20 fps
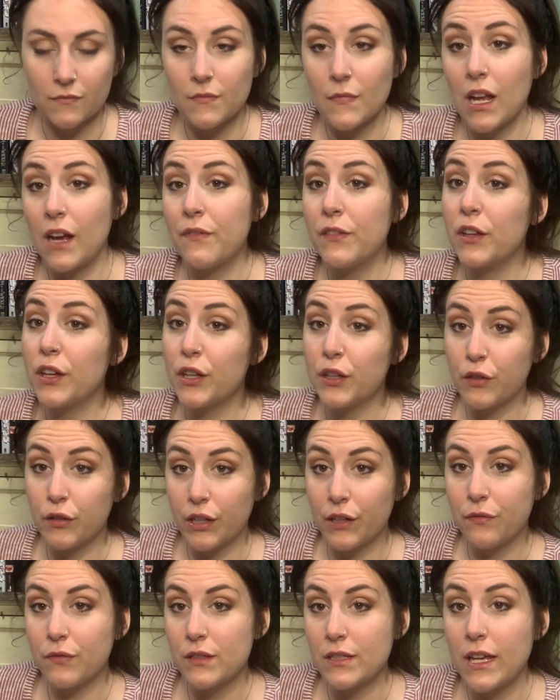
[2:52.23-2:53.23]
I feel like
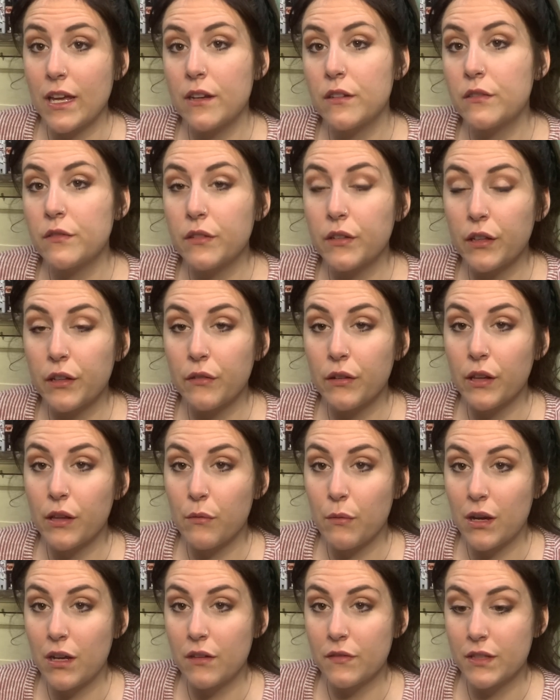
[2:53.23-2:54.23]
grief was handled really
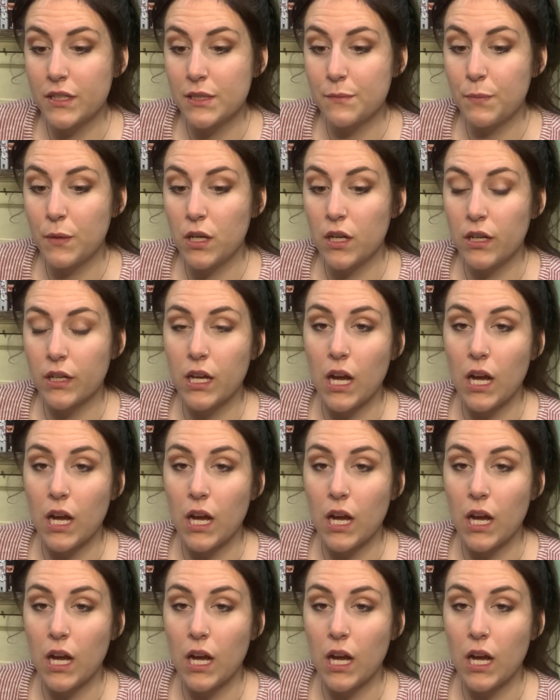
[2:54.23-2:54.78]
well in this book.